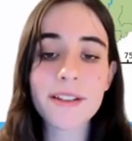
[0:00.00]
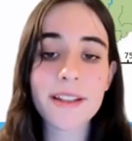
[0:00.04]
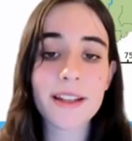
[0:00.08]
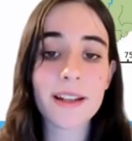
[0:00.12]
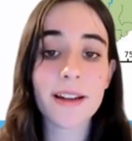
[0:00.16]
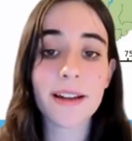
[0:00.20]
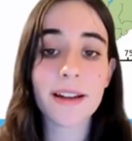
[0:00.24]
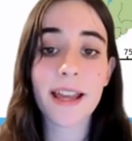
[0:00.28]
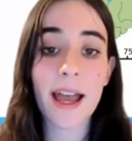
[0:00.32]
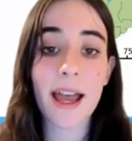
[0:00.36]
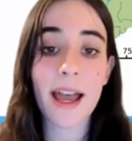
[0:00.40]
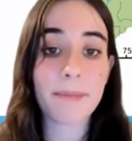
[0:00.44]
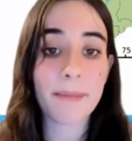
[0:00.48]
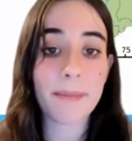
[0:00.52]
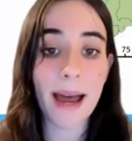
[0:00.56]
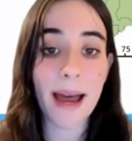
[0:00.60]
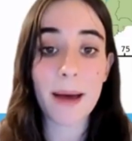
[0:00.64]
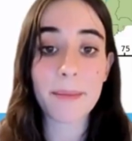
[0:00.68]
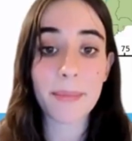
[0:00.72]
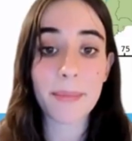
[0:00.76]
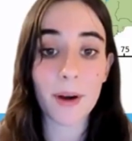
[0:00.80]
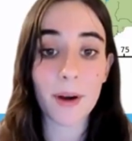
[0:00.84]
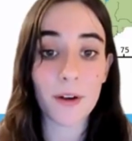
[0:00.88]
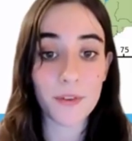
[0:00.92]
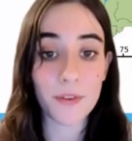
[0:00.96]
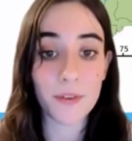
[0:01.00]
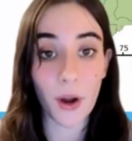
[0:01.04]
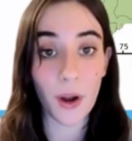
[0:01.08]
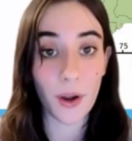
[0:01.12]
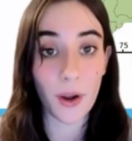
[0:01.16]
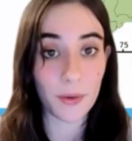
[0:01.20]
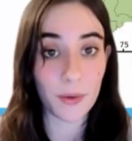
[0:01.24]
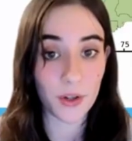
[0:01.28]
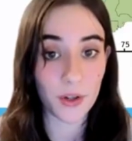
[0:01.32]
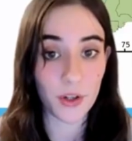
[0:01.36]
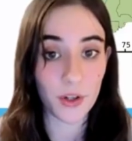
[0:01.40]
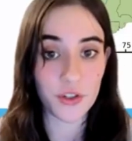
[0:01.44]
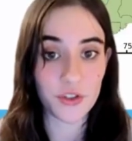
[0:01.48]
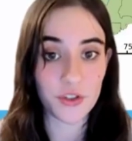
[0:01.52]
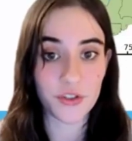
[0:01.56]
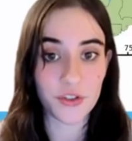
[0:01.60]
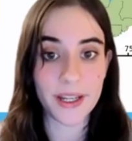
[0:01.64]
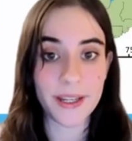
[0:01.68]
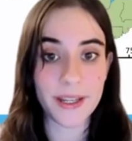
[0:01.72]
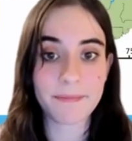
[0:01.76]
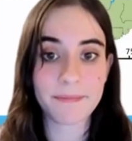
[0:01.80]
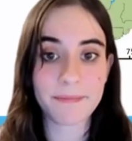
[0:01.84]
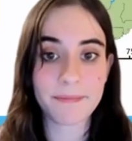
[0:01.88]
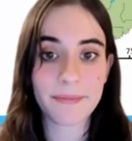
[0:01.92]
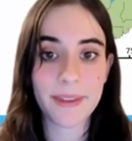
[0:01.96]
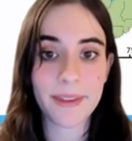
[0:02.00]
to look at a map of your own country.